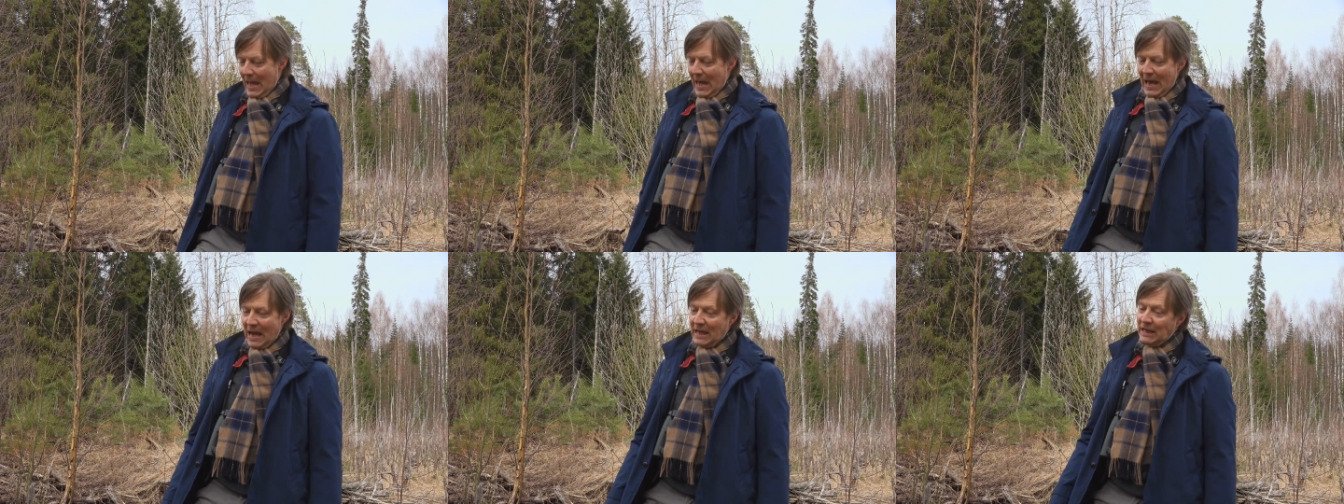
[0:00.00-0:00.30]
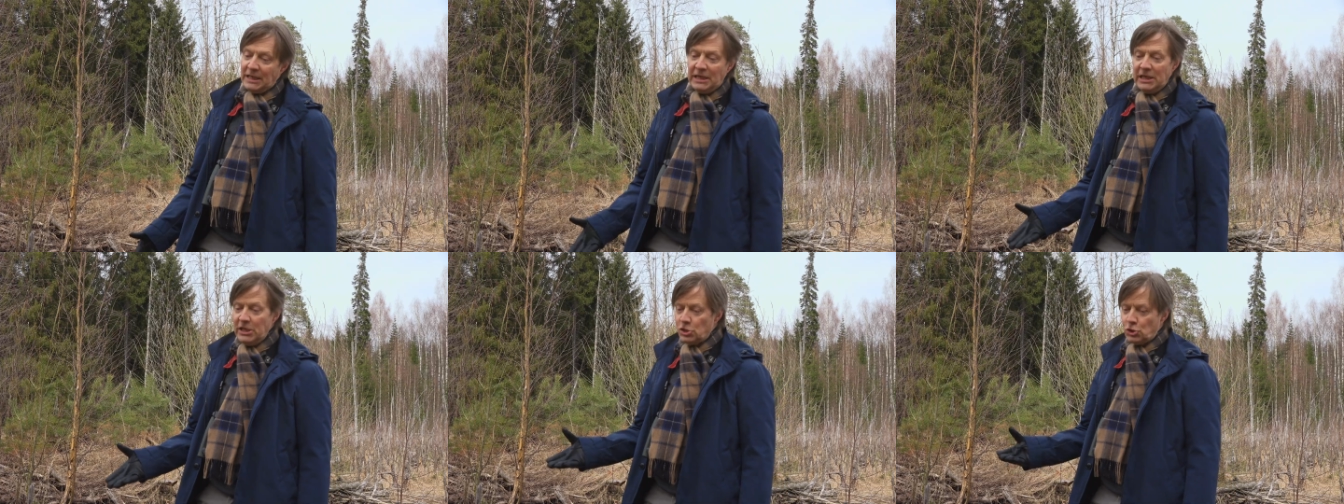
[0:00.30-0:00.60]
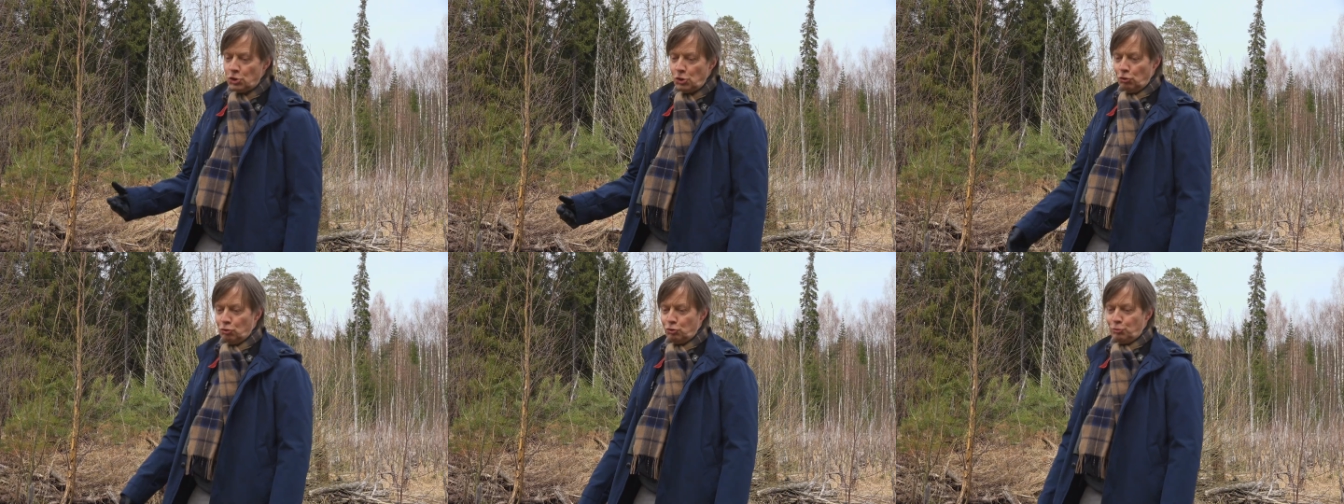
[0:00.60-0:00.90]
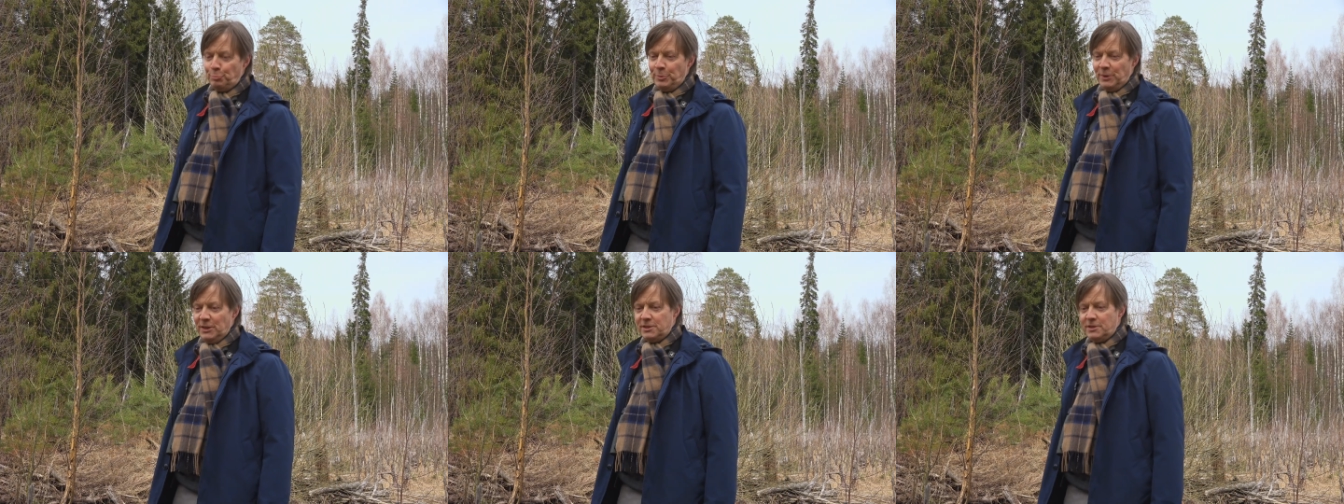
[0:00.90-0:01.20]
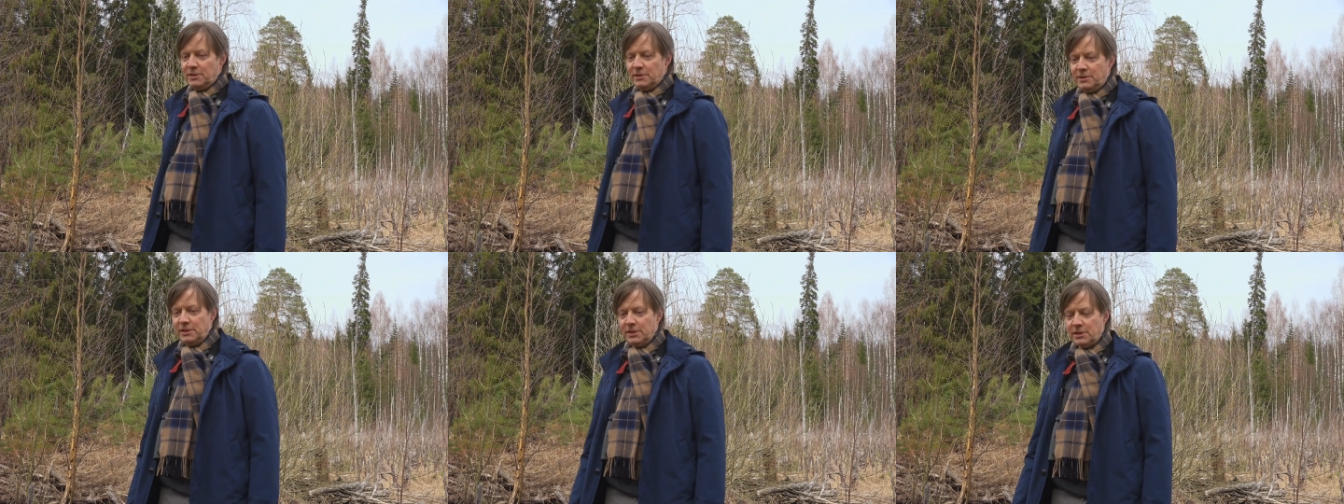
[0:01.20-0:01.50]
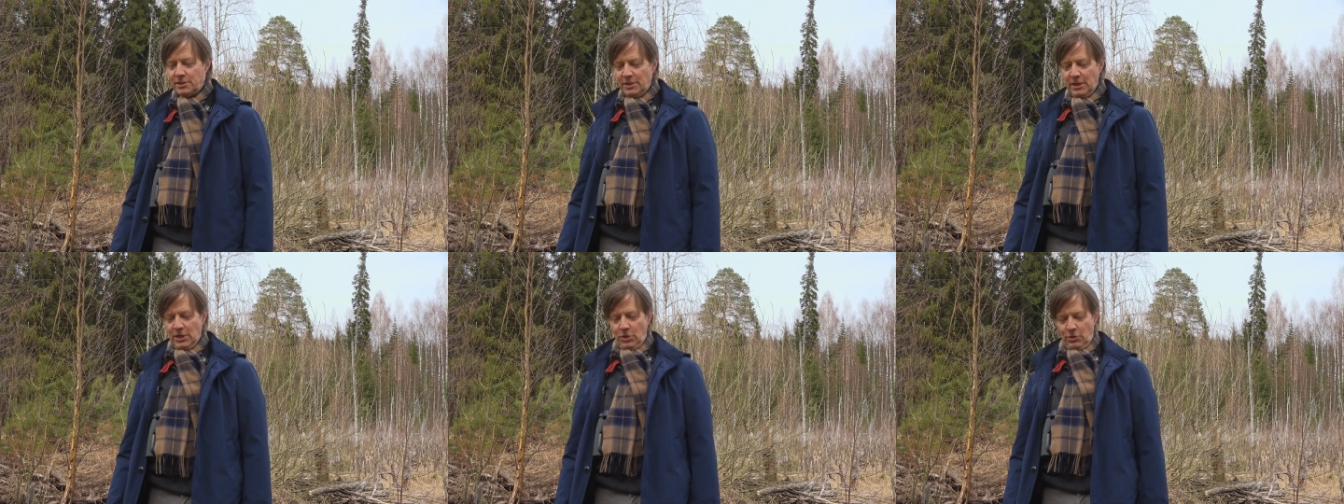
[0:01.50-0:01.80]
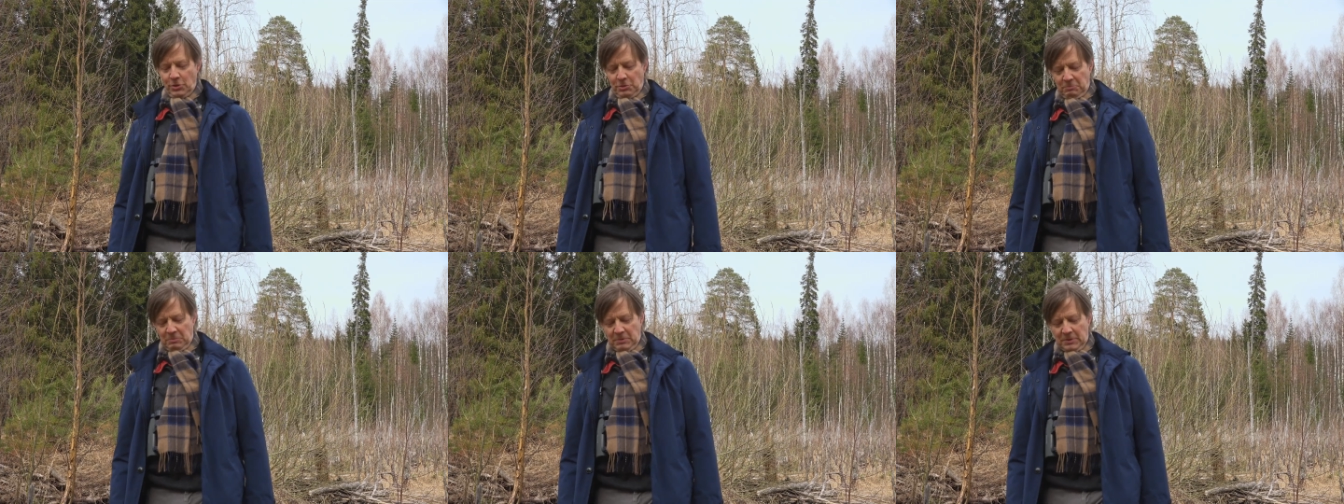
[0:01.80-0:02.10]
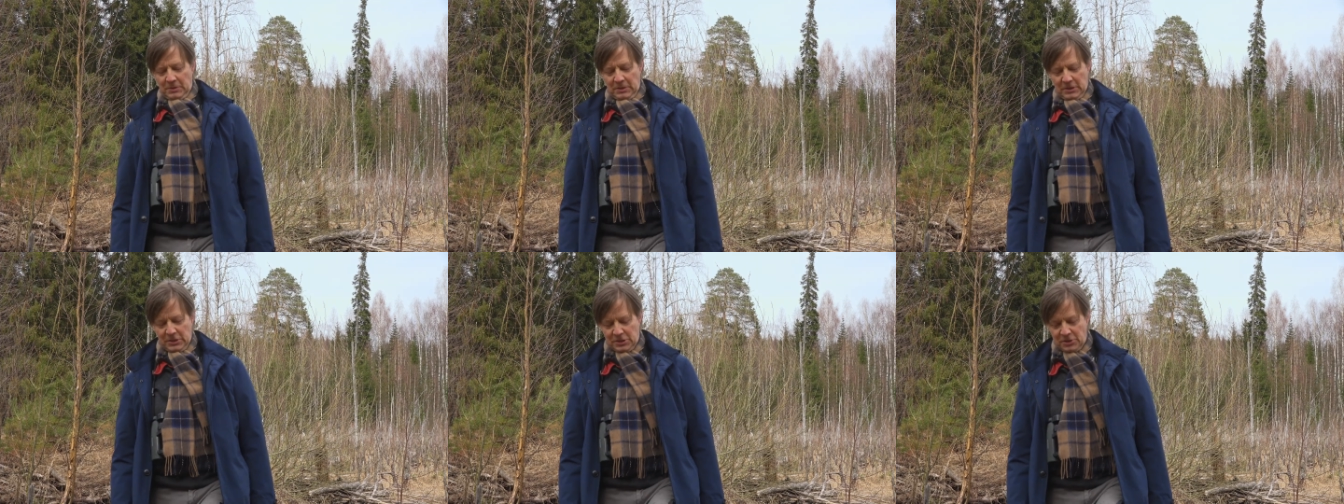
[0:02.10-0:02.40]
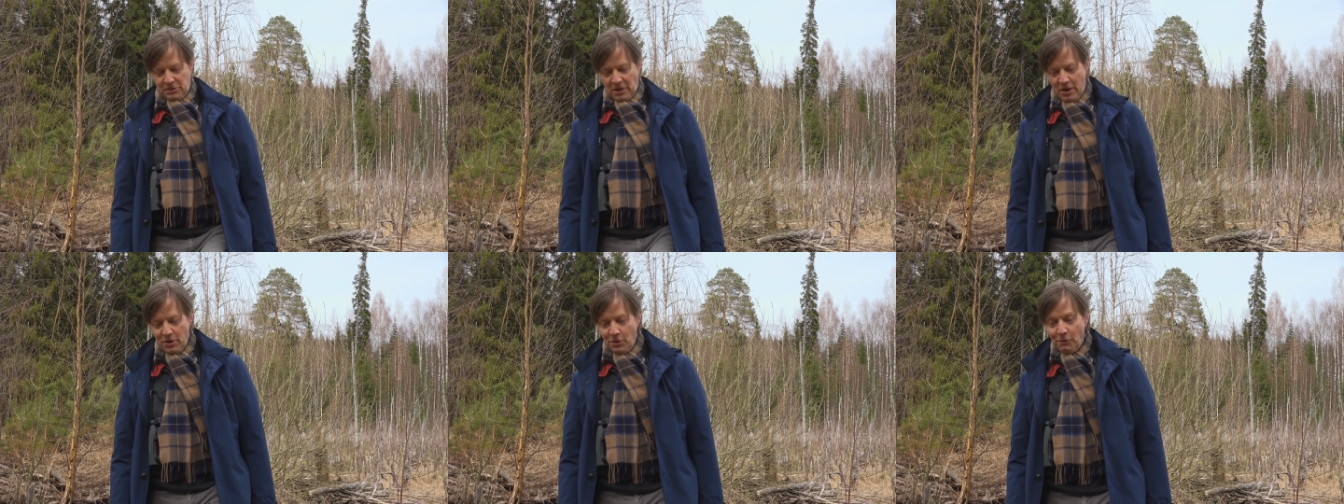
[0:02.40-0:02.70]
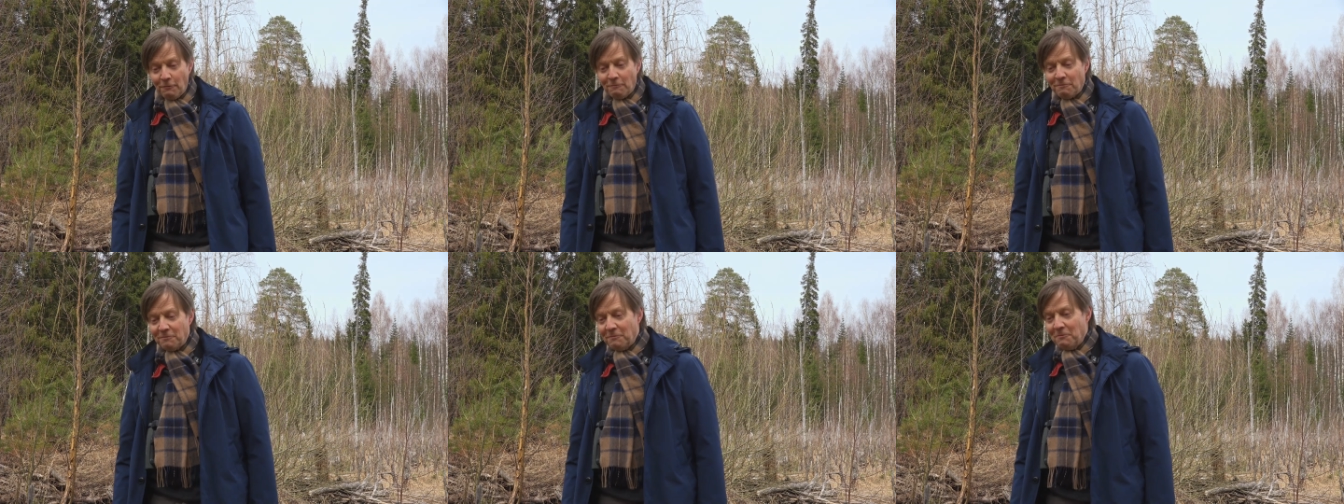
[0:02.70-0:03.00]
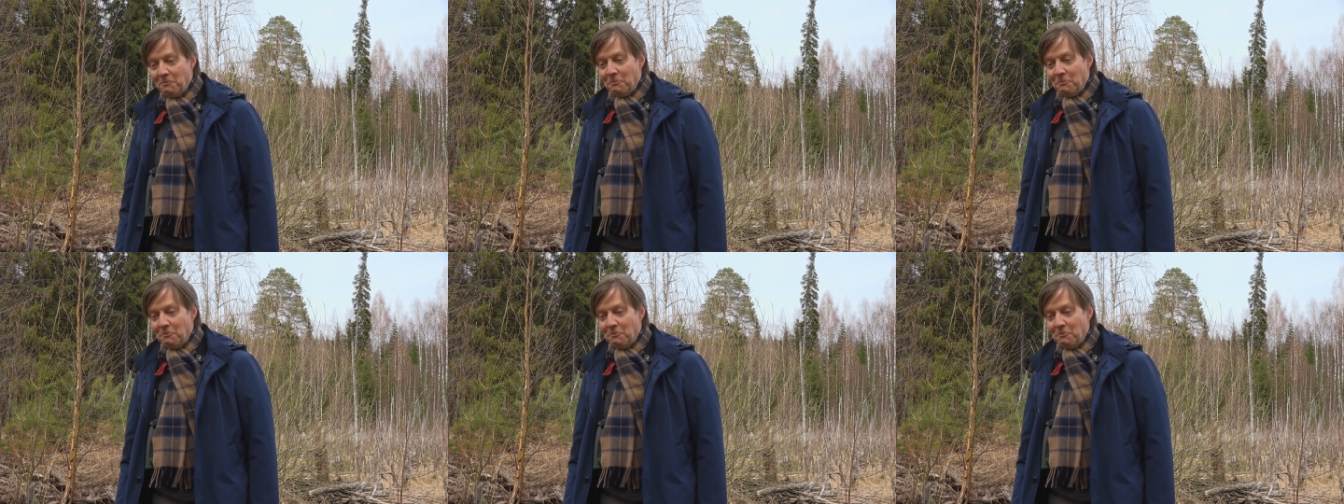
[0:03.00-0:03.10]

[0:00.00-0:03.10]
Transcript: And keystone species is is kind of